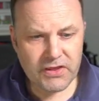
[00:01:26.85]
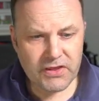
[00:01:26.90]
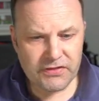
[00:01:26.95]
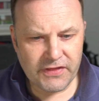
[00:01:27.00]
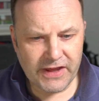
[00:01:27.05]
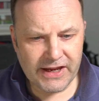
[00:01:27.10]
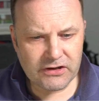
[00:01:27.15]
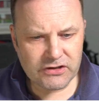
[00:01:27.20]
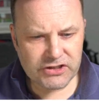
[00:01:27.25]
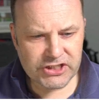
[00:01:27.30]

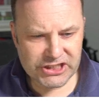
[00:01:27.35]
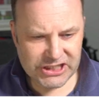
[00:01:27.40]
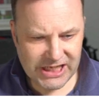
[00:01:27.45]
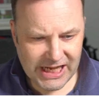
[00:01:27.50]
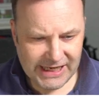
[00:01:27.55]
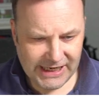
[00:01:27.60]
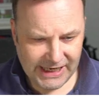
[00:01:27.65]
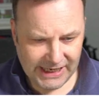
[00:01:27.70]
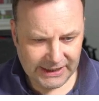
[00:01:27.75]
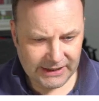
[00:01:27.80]
They are
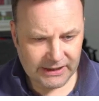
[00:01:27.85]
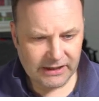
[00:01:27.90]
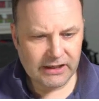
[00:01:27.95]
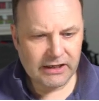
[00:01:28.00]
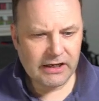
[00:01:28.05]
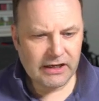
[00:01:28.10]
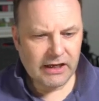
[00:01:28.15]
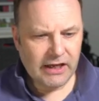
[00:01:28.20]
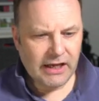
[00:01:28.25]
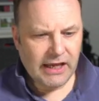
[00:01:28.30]
saying
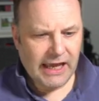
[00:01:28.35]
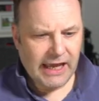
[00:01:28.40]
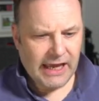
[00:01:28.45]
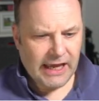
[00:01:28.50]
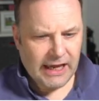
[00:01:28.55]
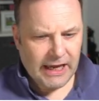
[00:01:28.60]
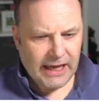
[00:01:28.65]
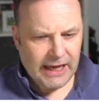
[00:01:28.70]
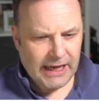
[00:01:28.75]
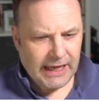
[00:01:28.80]

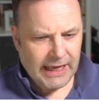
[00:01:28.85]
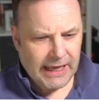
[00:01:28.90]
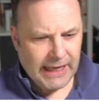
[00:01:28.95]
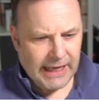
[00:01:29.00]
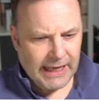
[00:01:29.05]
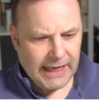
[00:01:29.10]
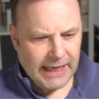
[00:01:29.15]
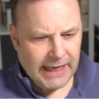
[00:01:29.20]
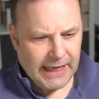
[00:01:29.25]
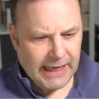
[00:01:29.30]

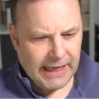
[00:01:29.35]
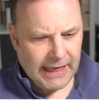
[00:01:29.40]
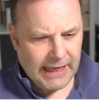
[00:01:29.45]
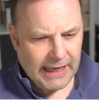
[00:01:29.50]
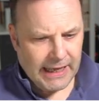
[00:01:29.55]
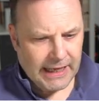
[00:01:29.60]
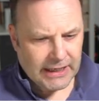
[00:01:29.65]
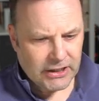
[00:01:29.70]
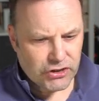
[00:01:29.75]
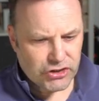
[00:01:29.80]

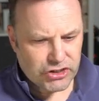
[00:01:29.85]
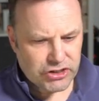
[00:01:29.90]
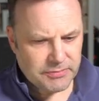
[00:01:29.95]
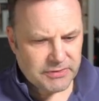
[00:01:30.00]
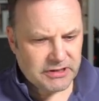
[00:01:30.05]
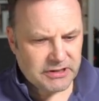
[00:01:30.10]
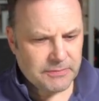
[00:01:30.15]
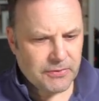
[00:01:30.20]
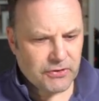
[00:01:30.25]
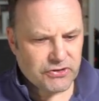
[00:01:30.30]

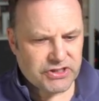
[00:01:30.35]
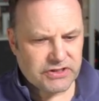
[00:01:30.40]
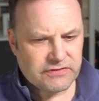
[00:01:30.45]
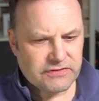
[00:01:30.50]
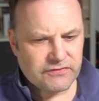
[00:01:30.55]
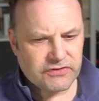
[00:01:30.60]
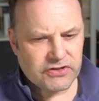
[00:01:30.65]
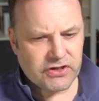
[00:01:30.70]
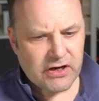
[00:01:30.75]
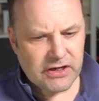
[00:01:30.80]
customer deposit
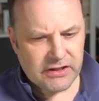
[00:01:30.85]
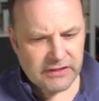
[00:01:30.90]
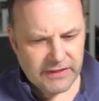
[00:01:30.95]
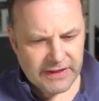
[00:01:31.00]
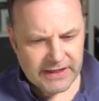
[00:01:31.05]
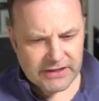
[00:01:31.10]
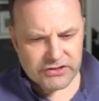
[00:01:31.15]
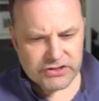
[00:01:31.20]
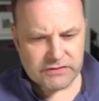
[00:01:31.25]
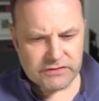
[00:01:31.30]
of
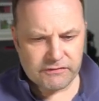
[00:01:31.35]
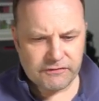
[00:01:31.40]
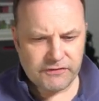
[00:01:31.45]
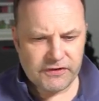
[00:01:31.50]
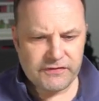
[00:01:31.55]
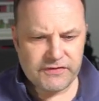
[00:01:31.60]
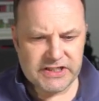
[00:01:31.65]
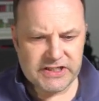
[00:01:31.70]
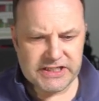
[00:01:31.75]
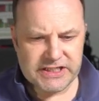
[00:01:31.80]

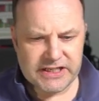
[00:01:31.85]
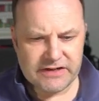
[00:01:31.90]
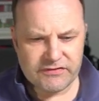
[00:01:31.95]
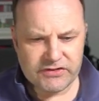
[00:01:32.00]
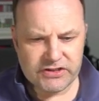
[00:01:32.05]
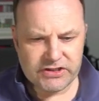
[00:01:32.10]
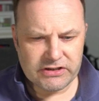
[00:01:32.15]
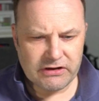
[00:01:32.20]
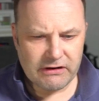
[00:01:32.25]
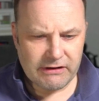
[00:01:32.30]

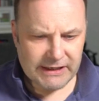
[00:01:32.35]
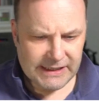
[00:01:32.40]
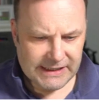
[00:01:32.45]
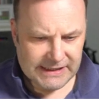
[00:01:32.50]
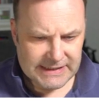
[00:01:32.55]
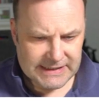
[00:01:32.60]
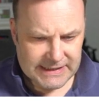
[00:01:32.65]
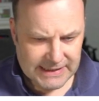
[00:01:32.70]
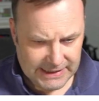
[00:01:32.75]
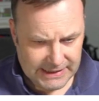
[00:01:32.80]

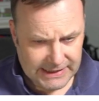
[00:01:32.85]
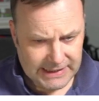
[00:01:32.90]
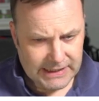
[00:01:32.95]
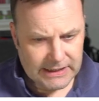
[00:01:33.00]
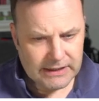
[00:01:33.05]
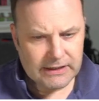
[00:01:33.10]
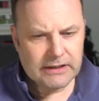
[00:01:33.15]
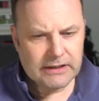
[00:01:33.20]
£9,057.90